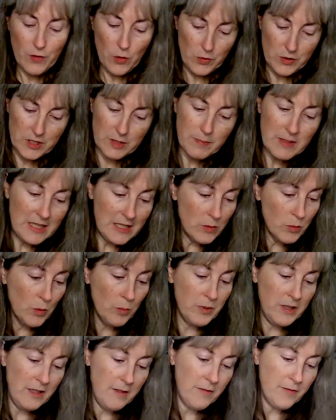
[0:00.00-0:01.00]
focus piece
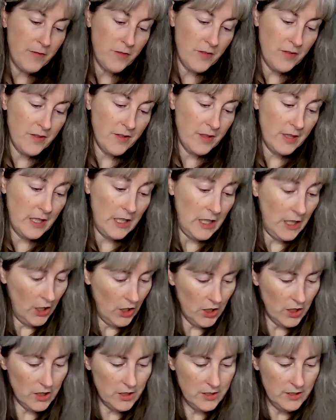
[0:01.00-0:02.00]
will be for the
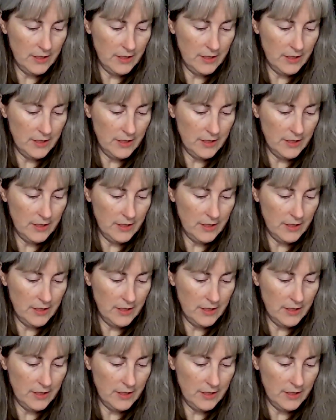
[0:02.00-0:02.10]
year.